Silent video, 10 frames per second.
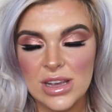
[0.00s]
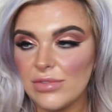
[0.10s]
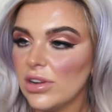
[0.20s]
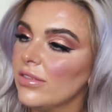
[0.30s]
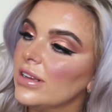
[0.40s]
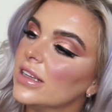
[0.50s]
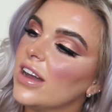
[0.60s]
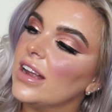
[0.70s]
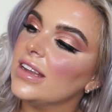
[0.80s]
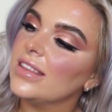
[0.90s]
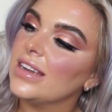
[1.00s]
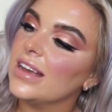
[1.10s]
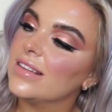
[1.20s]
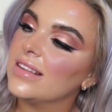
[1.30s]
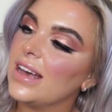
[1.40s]
I've not really got anything
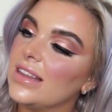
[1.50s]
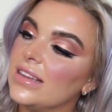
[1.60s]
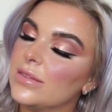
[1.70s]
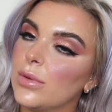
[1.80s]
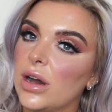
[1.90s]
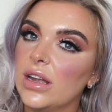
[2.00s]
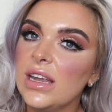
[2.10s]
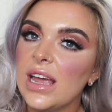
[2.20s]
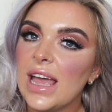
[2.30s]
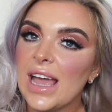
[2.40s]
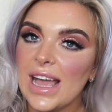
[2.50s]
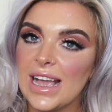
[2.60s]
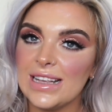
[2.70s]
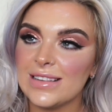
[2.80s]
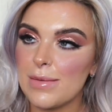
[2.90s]
else like this one.
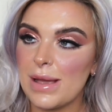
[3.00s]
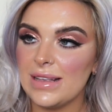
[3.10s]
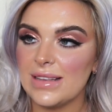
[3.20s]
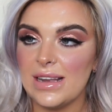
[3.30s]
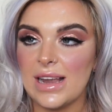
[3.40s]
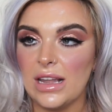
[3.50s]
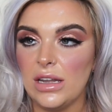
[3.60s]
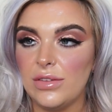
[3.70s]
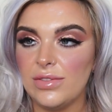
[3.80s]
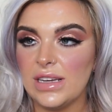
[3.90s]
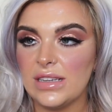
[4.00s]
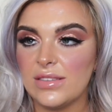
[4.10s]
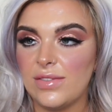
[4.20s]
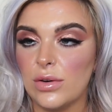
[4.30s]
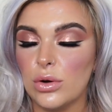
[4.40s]
It's amazing. I love
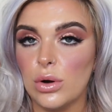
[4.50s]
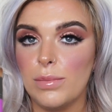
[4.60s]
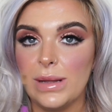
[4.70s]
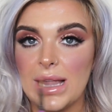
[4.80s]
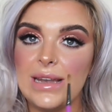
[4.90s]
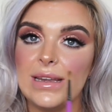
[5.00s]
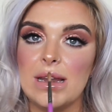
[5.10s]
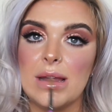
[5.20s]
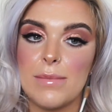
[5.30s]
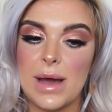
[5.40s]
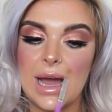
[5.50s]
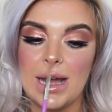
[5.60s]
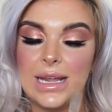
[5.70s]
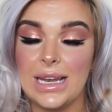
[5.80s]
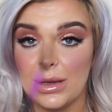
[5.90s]
this for blending
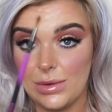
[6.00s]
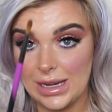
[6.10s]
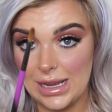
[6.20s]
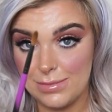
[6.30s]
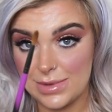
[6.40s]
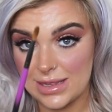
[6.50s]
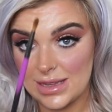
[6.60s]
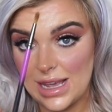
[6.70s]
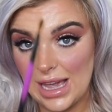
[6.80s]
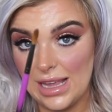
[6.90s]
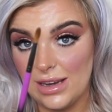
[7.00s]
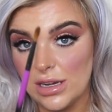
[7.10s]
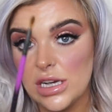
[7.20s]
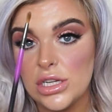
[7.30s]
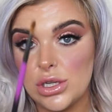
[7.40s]
my liquid lips
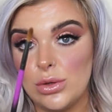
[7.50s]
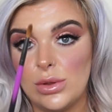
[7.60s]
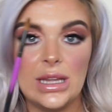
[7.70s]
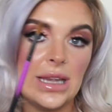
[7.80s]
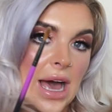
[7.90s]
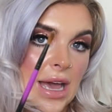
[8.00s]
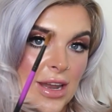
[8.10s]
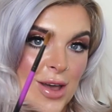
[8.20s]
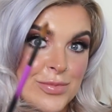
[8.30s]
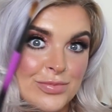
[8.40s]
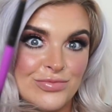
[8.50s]
into the liner.